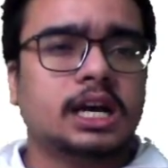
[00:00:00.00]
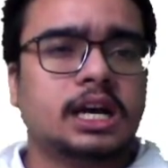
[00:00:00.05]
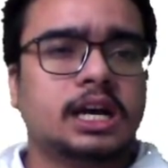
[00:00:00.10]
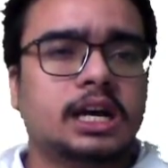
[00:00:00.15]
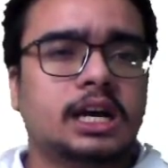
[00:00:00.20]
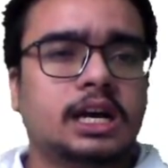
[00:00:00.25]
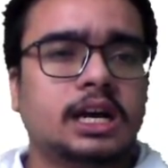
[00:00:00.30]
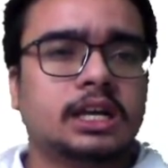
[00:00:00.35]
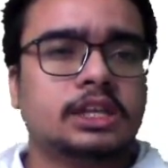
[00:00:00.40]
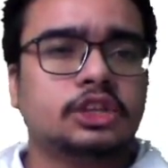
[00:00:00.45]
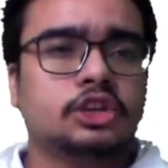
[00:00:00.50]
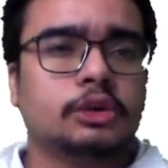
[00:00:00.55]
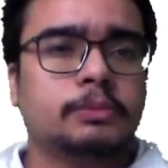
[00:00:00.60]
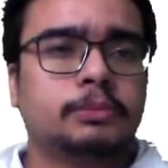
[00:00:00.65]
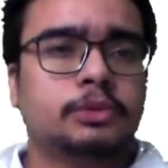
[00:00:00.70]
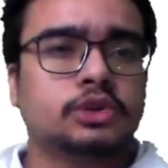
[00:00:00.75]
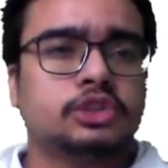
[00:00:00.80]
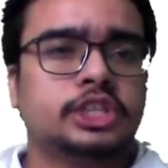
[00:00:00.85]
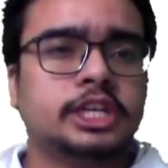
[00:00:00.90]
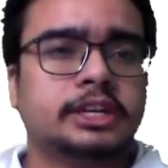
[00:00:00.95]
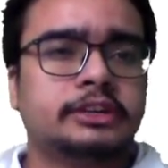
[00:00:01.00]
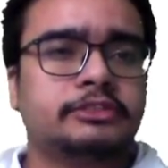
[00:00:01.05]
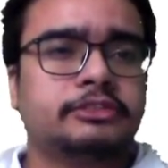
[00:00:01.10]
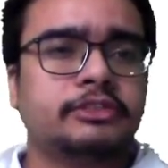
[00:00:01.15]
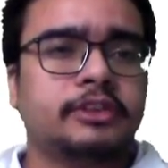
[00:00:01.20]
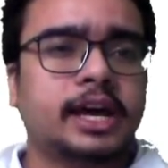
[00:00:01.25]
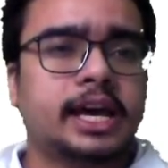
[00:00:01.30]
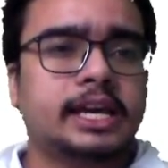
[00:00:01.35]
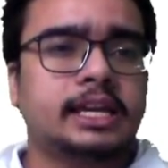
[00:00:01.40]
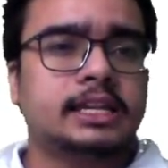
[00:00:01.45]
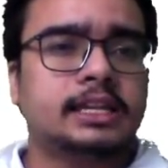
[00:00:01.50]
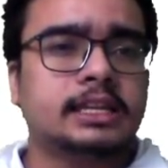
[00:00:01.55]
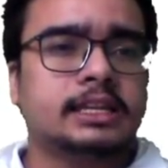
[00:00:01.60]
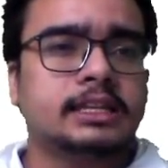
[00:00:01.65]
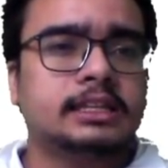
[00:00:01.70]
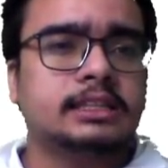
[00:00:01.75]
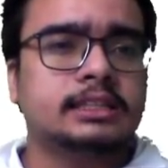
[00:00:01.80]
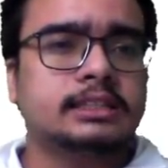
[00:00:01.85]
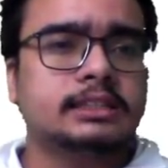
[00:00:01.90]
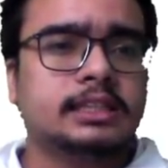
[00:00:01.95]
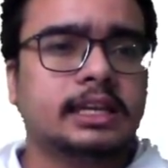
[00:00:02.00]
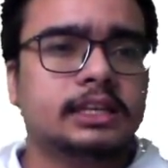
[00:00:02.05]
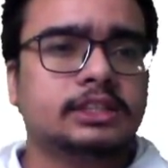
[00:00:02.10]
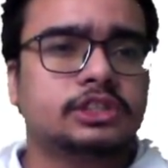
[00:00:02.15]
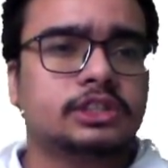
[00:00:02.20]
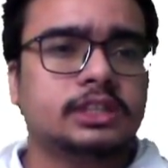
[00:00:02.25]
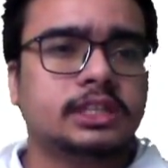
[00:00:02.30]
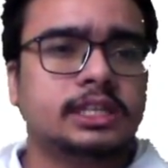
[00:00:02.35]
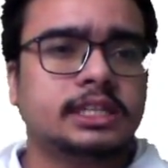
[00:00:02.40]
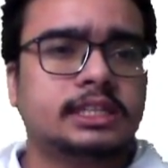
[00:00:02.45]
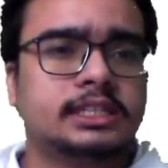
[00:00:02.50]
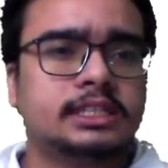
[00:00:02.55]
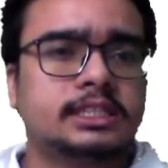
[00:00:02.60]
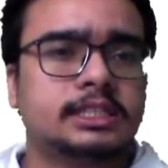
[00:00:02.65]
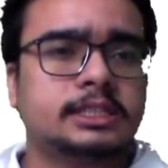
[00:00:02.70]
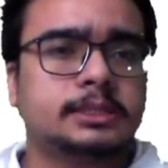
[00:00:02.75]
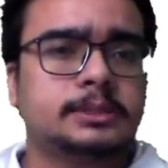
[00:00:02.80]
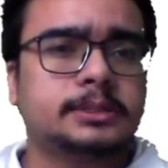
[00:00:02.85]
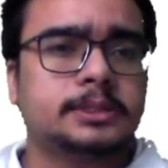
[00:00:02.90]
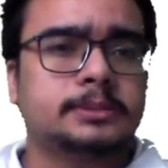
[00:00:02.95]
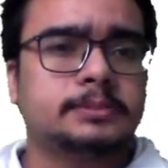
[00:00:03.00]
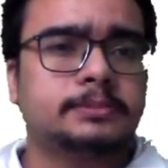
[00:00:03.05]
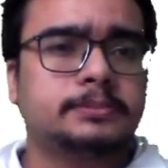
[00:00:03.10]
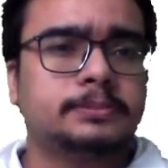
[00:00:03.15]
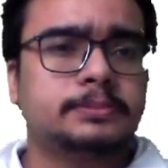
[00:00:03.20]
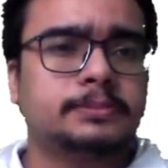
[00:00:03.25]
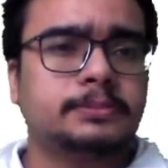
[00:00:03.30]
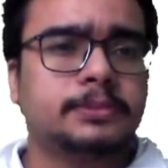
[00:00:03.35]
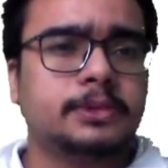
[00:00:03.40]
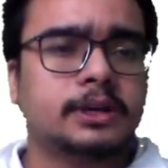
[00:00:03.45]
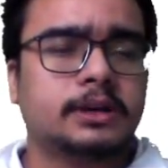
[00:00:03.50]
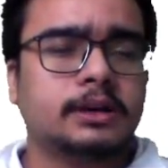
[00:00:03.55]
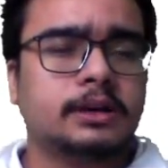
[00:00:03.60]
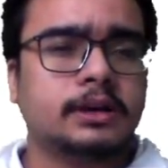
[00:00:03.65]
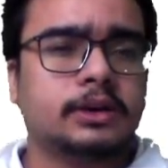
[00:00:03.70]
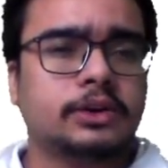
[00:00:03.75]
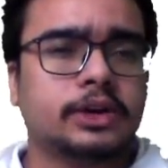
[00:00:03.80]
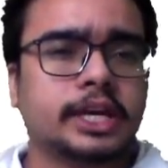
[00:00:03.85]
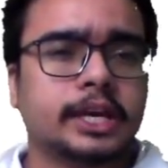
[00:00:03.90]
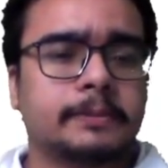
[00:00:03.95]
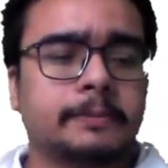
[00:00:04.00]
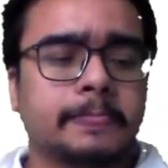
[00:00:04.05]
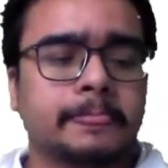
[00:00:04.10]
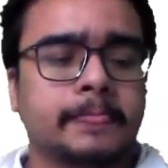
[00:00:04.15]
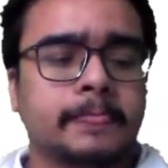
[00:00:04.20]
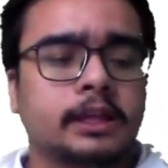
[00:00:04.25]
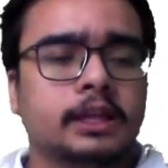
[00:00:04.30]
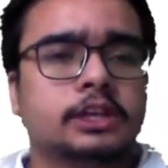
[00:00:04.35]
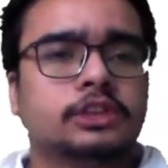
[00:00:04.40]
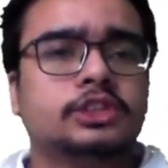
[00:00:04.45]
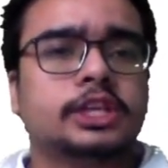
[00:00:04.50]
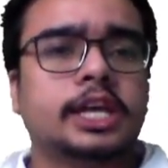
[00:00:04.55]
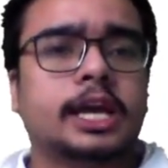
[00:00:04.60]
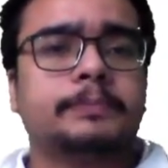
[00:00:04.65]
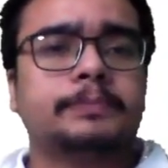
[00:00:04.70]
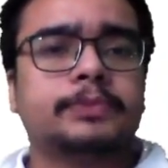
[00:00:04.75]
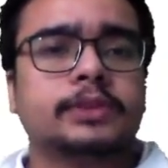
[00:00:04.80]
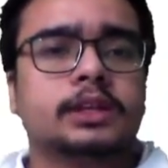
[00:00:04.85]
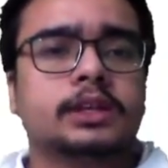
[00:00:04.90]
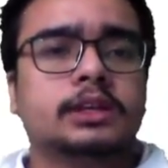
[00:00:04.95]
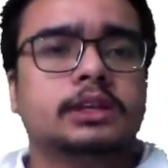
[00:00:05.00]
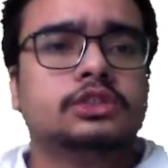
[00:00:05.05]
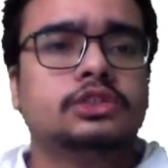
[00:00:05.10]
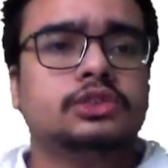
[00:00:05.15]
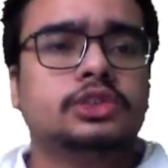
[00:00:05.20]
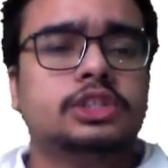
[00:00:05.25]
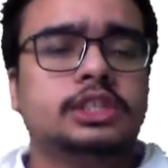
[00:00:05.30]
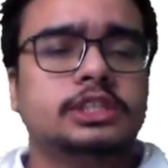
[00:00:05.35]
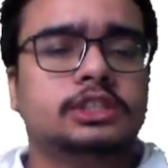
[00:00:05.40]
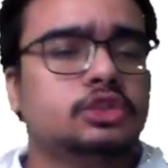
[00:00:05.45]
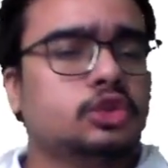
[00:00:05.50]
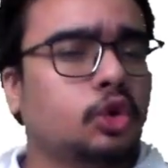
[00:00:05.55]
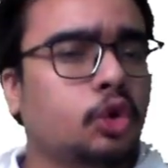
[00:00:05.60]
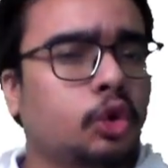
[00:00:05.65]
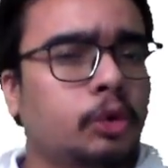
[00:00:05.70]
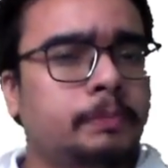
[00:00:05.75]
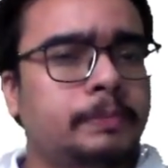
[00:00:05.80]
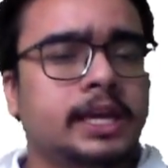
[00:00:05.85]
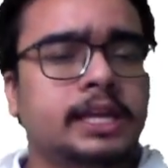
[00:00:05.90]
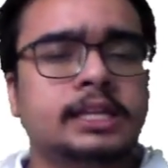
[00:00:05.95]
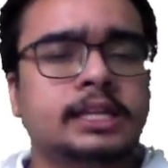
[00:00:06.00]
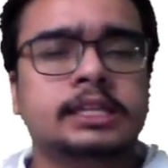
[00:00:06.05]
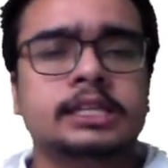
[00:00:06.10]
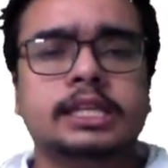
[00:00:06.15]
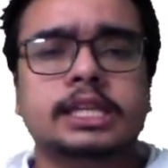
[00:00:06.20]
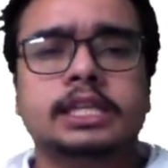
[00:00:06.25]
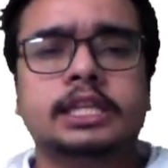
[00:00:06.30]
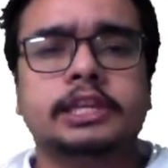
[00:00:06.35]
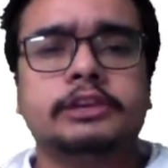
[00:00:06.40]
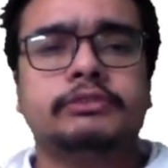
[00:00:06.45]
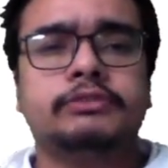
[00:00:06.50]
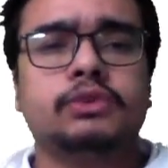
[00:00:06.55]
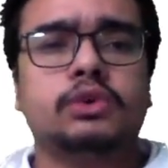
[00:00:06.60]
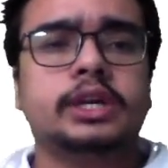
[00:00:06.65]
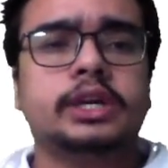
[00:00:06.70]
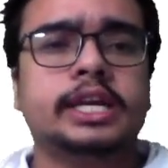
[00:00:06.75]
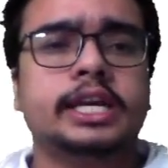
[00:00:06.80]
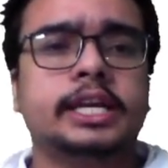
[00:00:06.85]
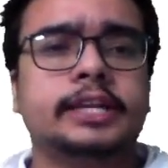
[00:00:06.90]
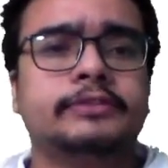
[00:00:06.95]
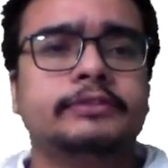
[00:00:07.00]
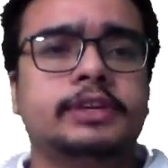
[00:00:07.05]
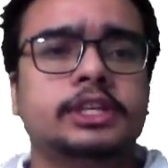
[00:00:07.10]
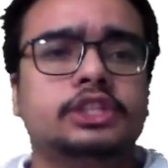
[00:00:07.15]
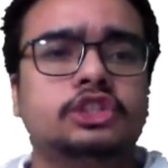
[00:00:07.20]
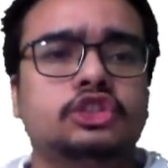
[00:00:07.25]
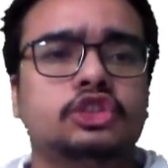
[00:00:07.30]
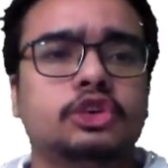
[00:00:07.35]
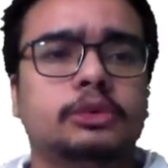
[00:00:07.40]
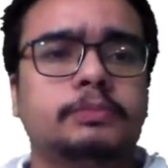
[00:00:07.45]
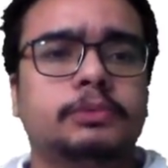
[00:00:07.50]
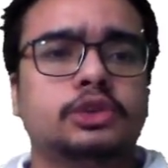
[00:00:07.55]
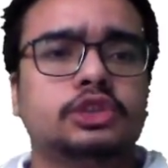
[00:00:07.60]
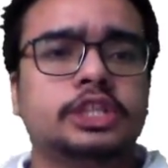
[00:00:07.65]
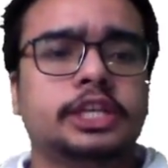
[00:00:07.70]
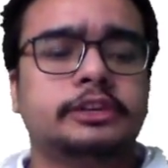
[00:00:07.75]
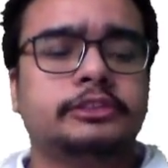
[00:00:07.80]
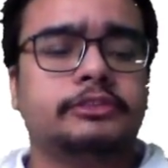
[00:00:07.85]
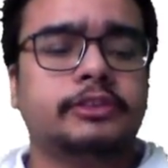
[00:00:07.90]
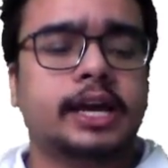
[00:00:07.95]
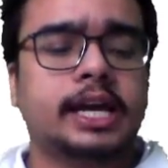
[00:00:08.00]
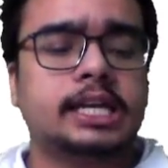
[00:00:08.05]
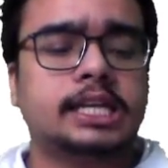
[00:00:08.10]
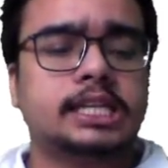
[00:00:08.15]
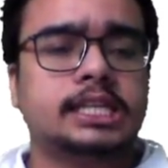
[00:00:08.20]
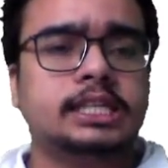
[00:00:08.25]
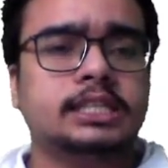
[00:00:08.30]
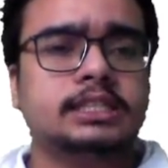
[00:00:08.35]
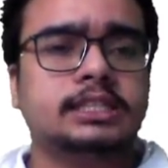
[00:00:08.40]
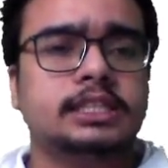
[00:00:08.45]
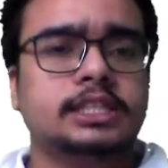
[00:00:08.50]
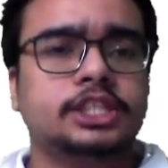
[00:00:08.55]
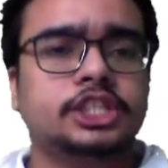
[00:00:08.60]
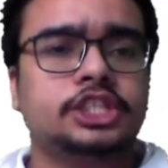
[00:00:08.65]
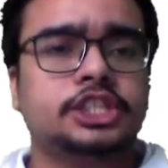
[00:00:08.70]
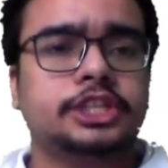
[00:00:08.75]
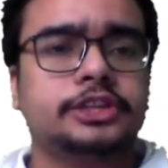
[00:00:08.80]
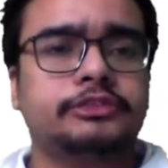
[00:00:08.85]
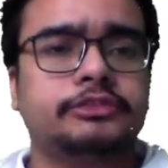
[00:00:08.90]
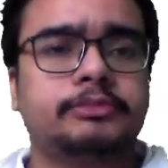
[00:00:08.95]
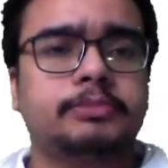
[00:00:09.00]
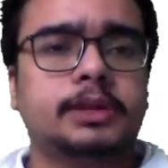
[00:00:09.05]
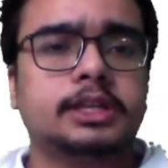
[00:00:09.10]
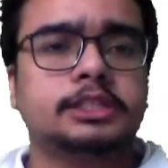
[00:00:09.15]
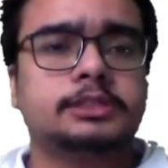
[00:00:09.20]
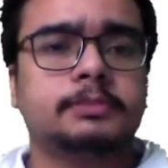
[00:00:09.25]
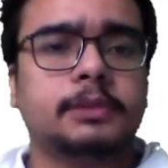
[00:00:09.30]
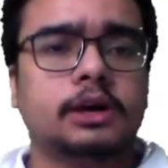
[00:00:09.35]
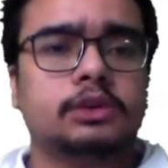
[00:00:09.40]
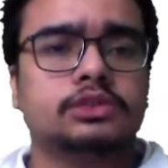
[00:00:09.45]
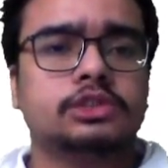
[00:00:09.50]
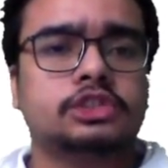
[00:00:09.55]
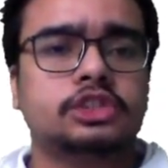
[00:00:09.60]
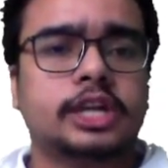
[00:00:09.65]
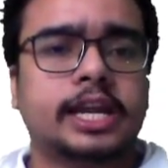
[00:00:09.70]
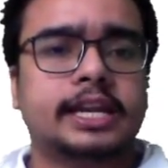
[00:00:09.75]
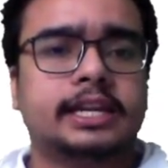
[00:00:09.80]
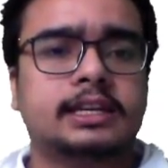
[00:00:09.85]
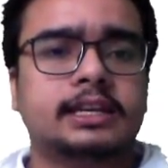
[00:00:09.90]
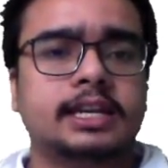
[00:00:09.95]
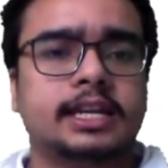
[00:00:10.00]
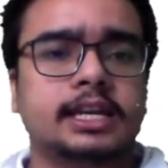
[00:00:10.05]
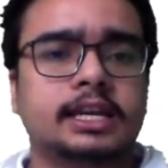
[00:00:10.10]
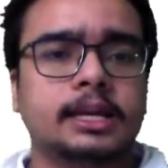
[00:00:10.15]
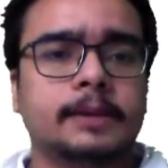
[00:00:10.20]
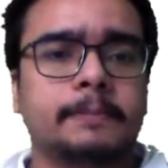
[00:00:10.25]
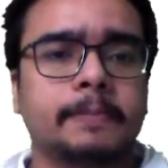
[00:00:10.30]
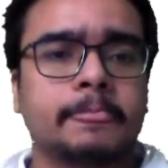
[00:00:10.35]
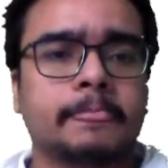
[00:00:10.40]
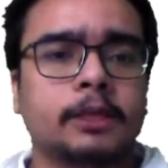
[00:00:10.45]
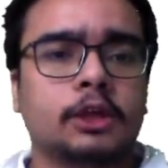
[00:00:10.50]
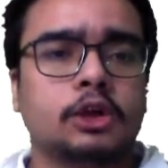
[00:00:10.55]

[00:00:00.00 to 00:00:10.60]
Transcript: your project file is, actually it's okay. So yeah, so just open the folder in which your project file is, shift plus mouse right click,